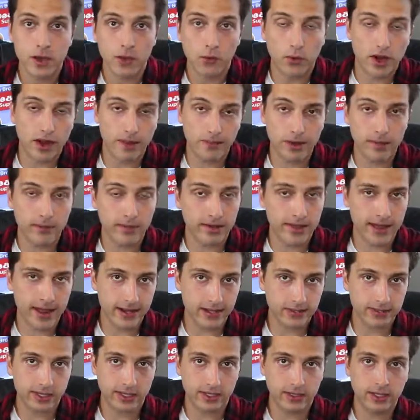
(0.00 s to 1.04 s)
What I mean by that
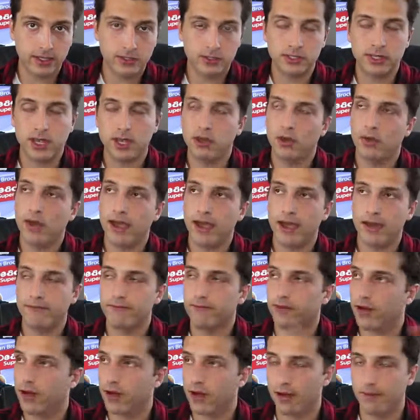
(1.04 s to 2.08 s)
is, like, let's say you
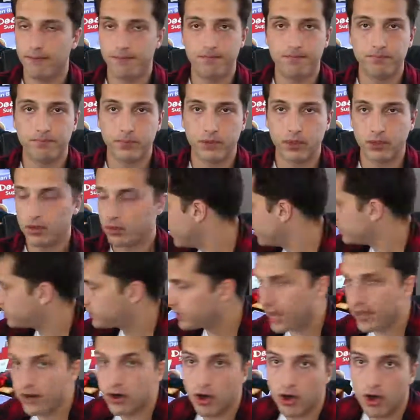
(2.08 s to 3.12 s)
have a
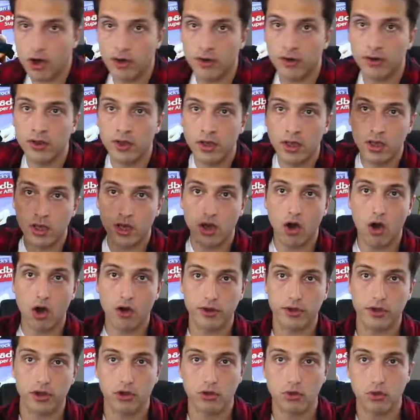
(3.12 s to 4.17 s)
site on
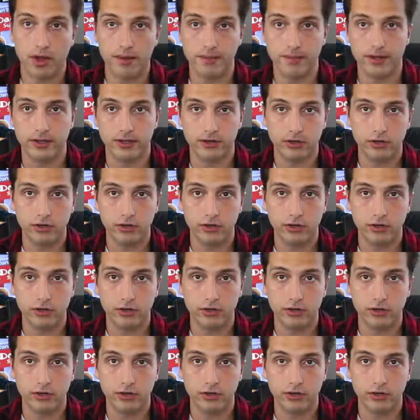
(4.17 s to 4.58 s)
audio equipment.